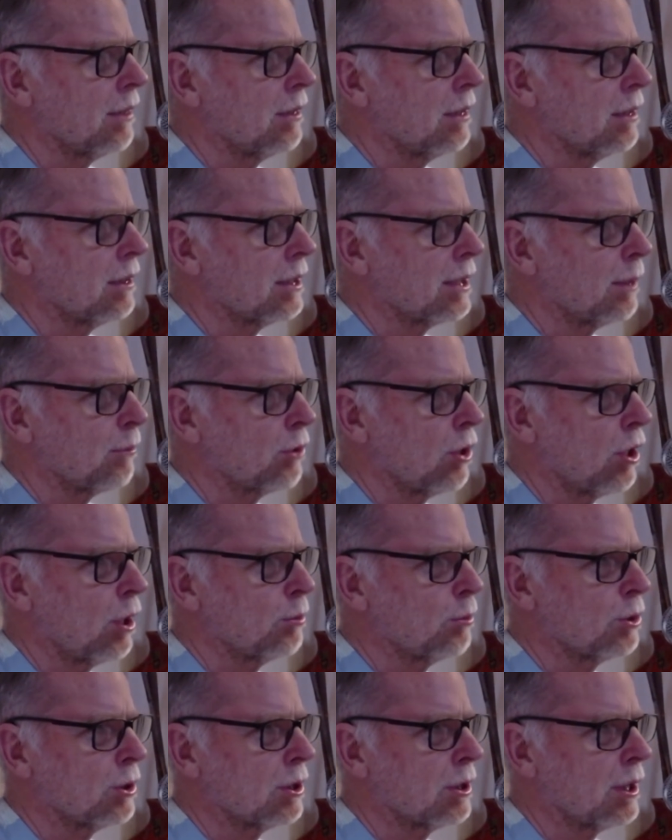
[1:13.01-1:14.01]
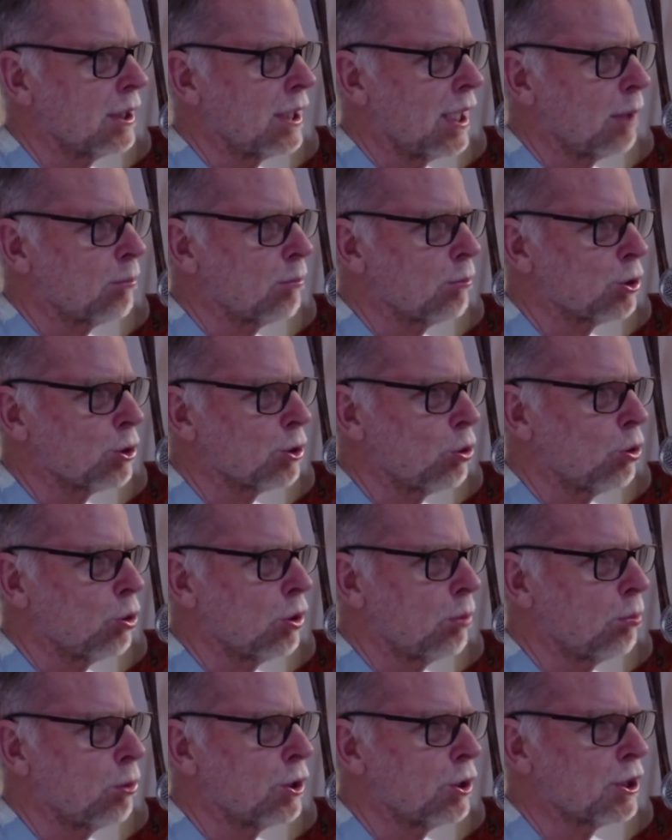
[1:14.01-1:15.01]
sometimes the dhamma is called the
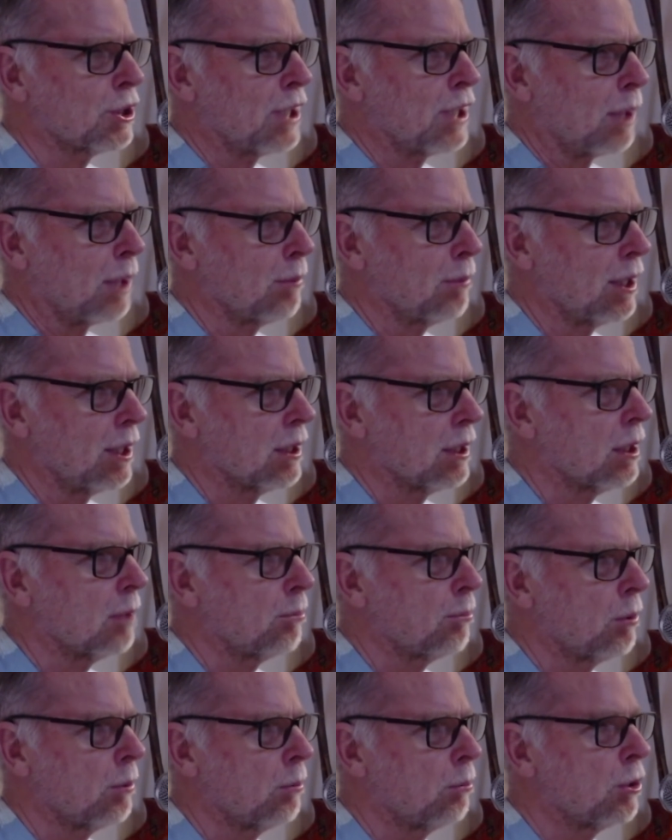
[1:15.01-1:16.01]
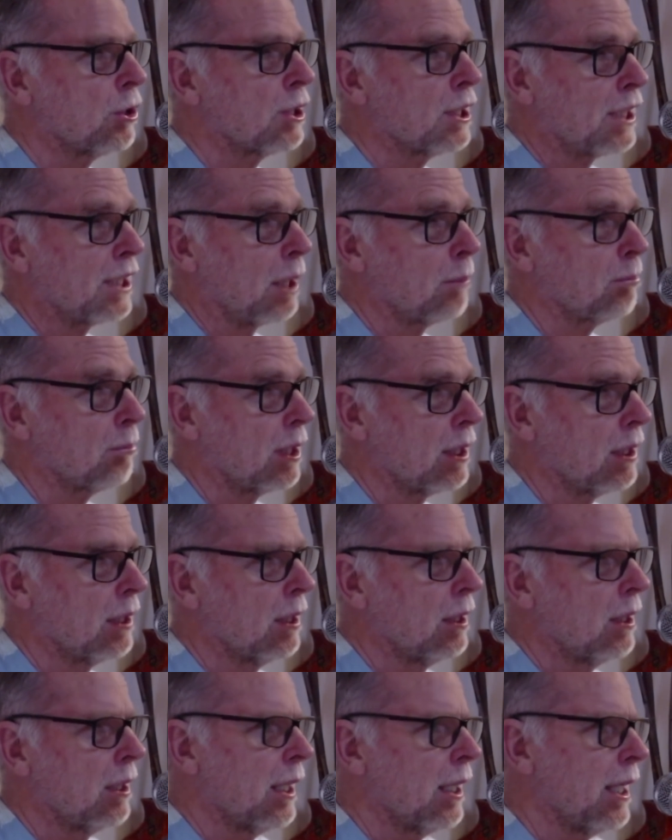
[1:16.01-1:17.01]
Buddha's Dhamma, the Buddha Dhamma,
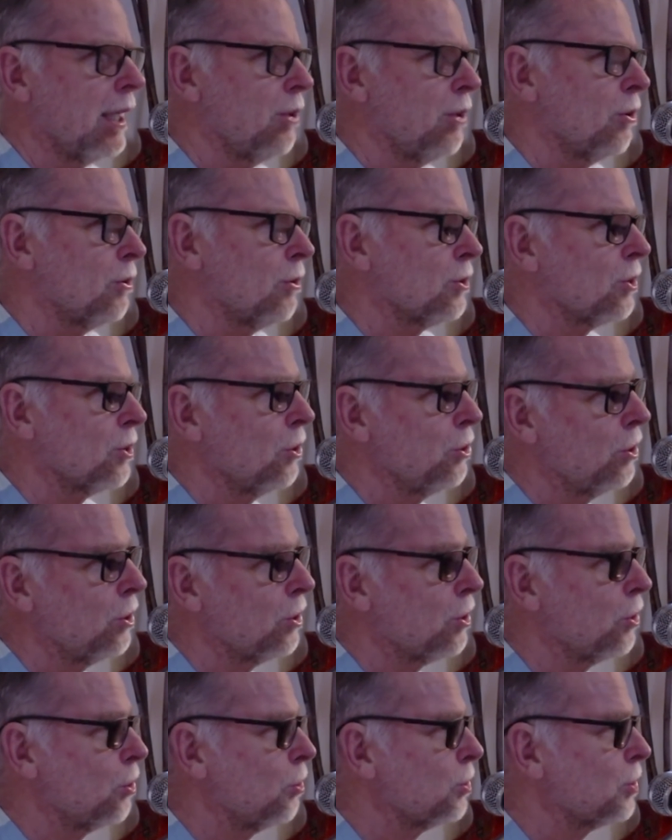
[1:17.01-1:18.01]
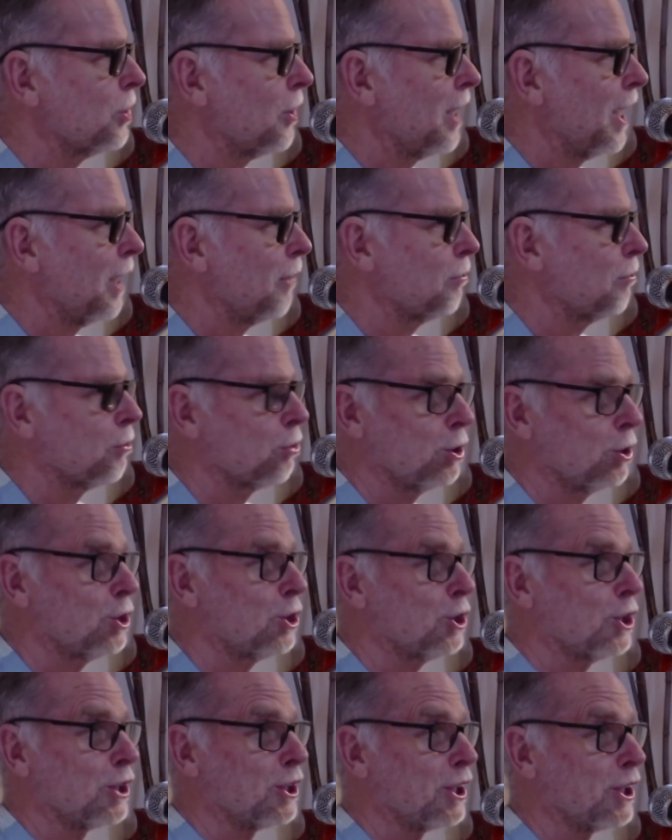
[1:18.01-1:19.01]
and you can also have
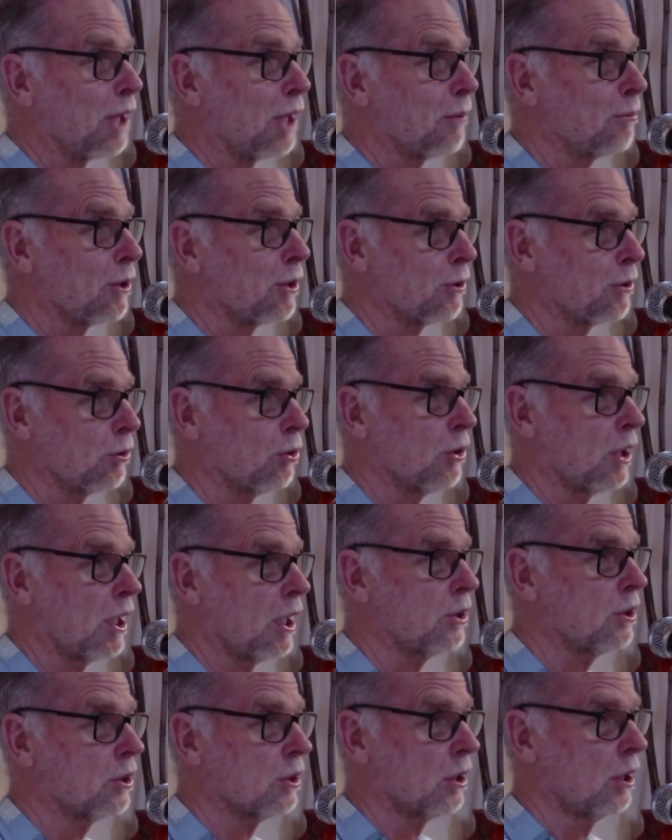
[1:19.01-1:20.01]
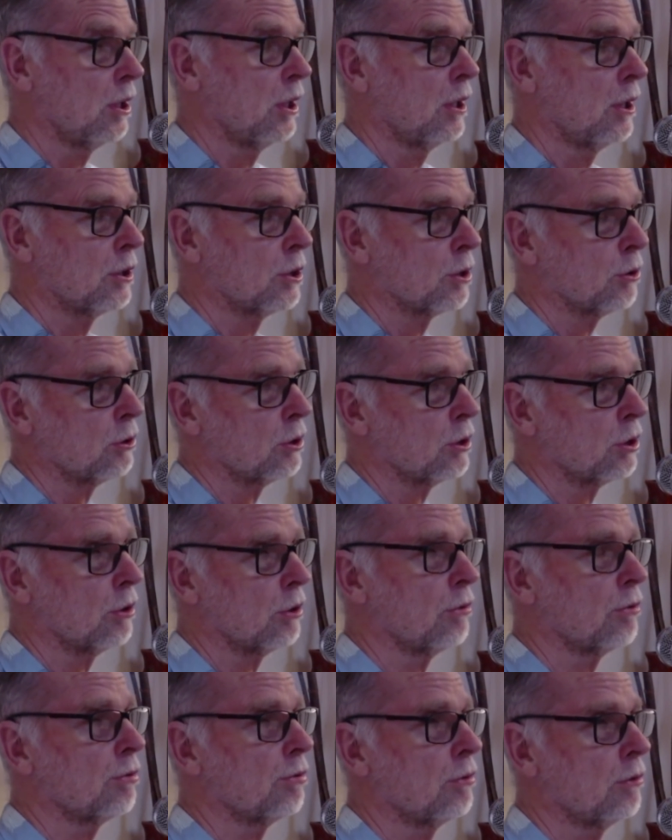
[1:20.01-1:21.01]
Christian Dhamma and all those sorts of
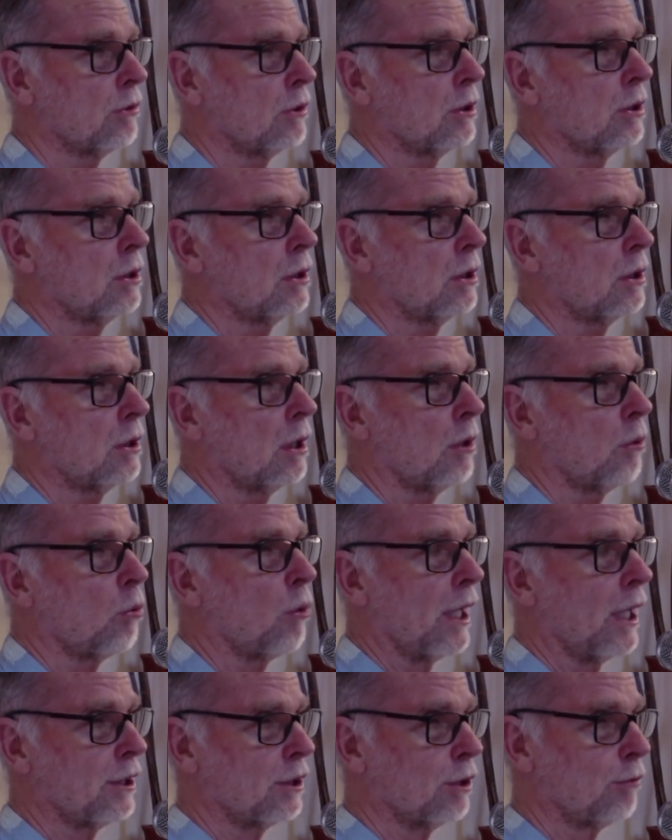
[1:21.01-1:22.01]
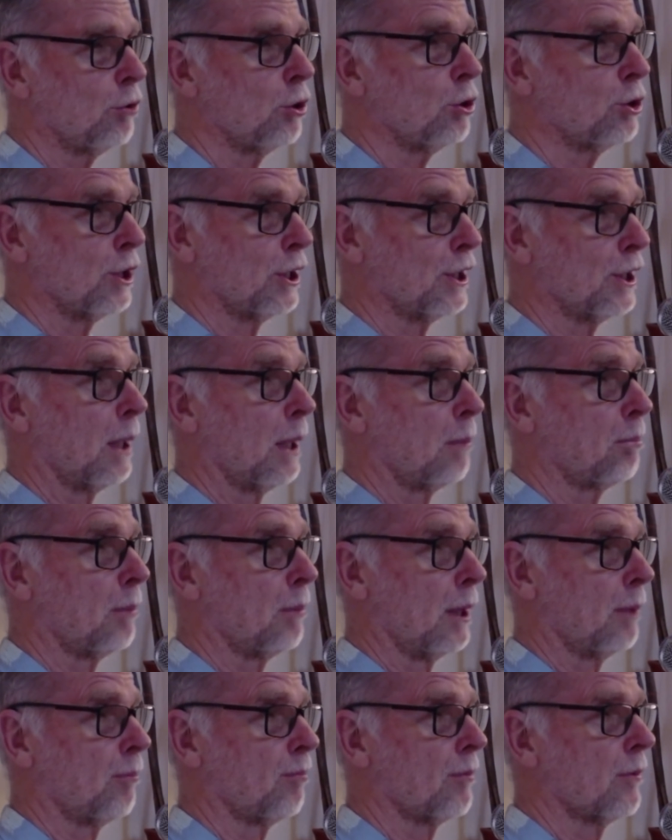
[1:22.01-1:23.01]
ways of using Dhamma.
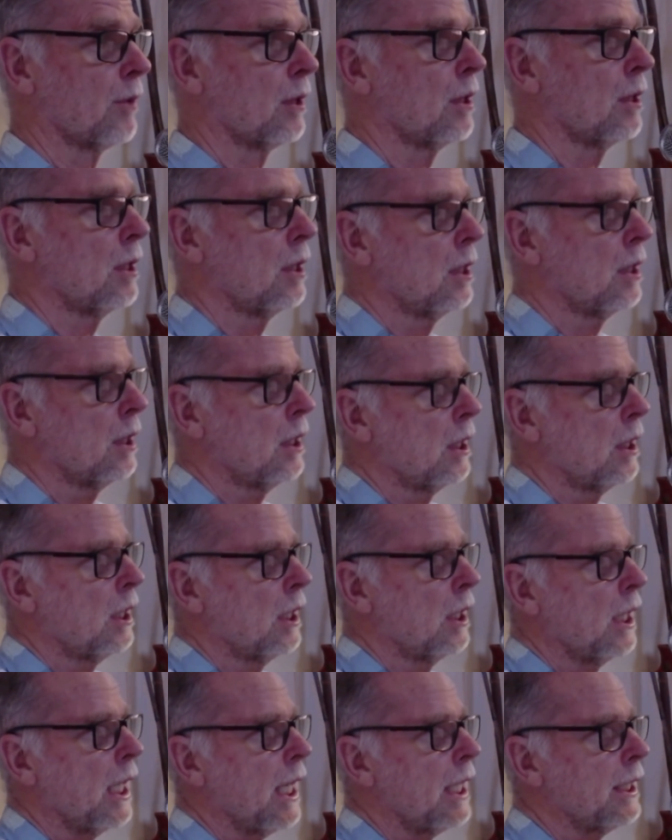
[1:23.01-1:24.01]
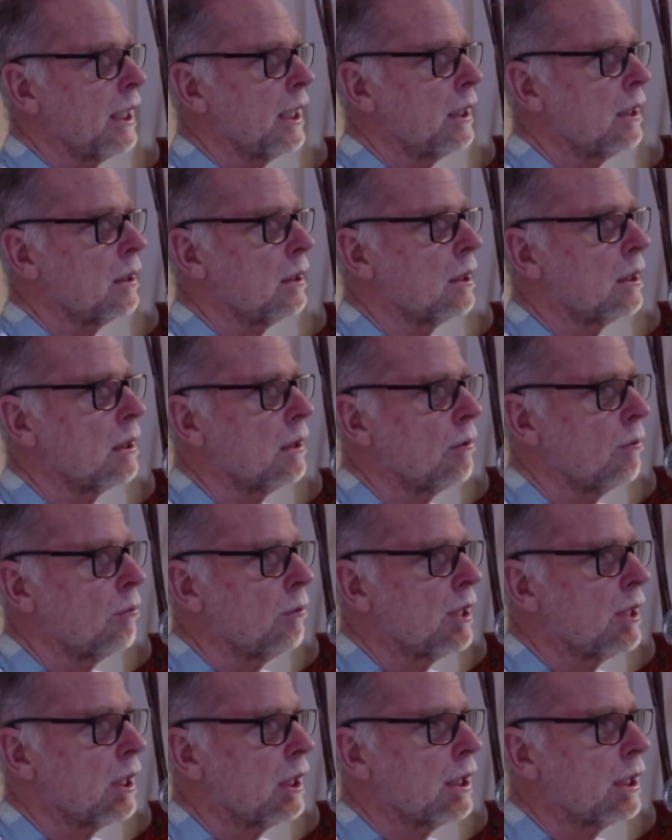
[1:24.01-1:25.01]
And then
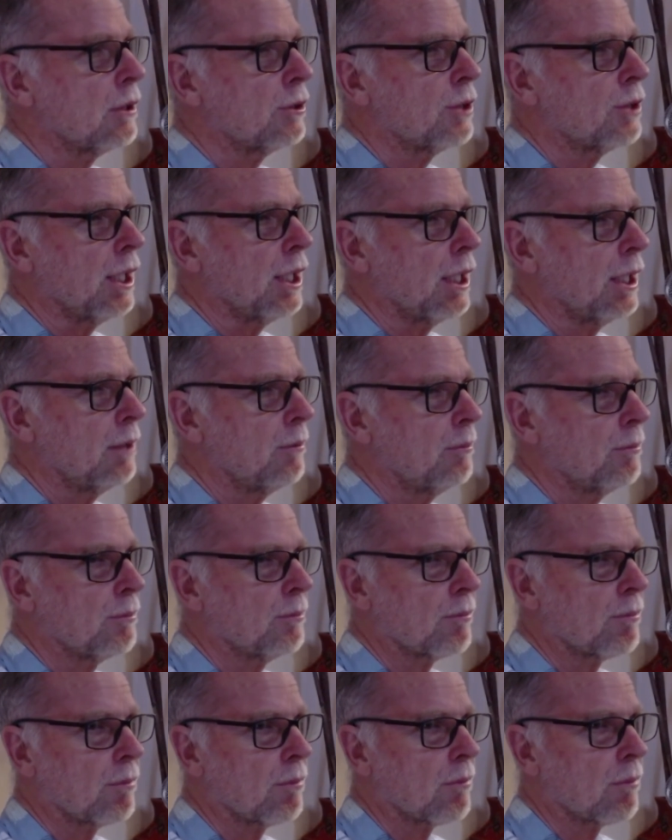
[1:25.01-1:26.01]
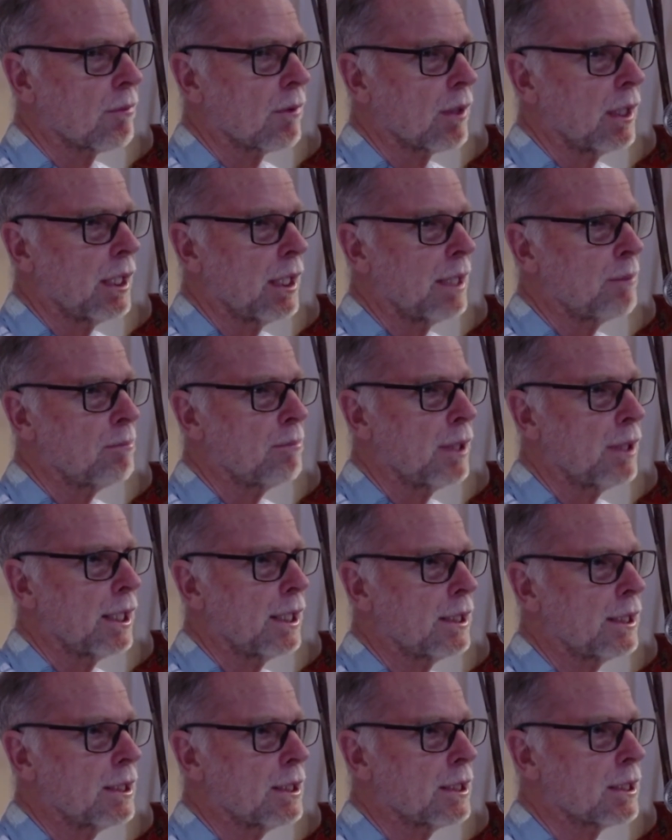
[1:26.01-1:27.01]
with a little d, it
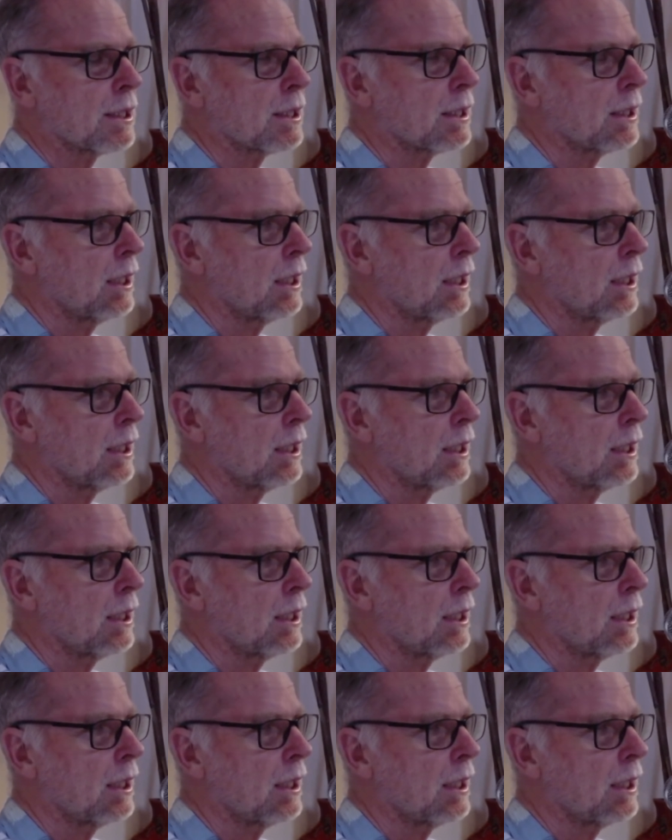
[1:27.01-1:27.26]
means